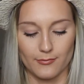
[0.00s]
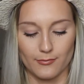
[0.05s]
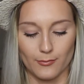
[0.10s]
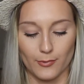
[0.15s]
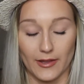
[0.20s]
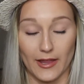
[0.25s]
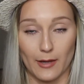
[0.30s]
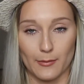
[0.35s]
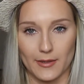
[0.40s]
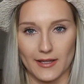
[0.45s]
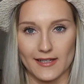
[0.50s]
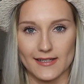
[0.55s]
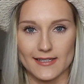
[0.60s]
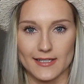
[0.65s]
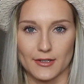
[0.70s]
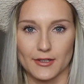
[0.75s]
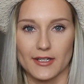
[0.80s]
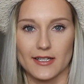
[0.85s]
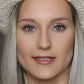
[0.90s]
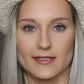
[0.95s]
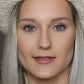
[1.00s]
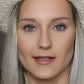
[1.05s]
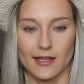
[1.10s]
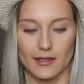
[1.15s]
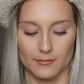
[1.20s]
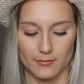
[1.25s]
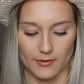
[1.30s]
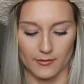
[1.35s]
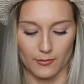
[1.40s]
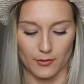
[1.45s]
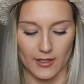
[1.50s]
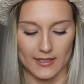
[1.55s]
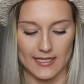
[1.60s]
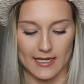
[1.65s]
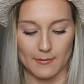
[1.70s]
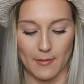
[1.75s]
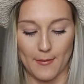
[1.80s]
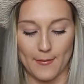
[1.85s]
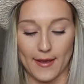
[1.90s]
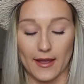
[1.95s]
without being serious, like before I
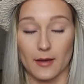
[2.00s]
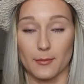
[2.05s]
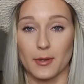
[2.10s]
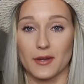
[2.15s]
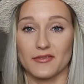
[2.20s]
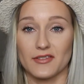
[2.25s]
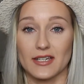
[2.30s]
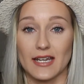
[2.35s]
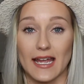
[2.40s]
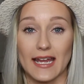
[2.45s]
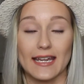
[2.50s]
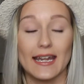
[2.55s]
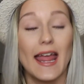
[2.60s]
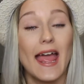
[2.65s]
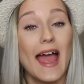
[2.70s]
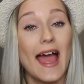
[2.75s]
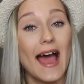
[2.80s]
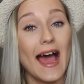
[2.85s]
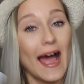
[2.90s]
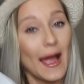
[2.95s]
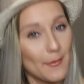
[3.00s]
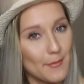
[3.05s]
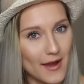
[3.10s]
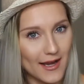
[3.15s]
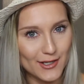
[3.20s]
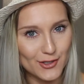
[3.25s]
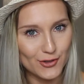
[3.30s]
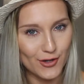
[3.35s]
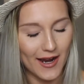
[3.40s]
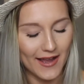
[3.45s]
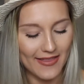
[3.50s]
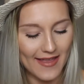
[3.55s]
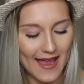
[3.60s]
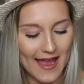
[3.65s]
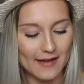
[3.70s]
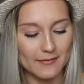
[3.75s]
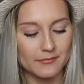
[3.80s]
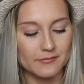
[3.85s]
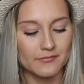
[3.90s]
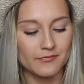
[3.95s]
take my makeup off at night, I might try
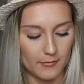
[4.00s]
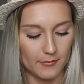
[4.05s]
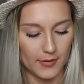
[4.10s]
that.